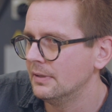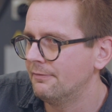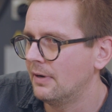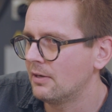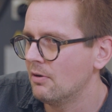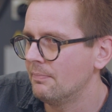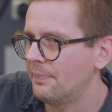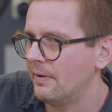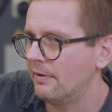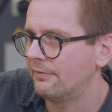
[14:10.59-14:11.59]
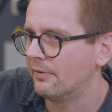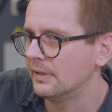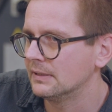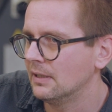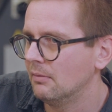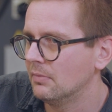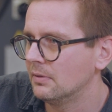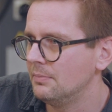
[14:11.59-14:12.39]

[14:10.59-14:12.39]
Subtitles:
If I compare, for example,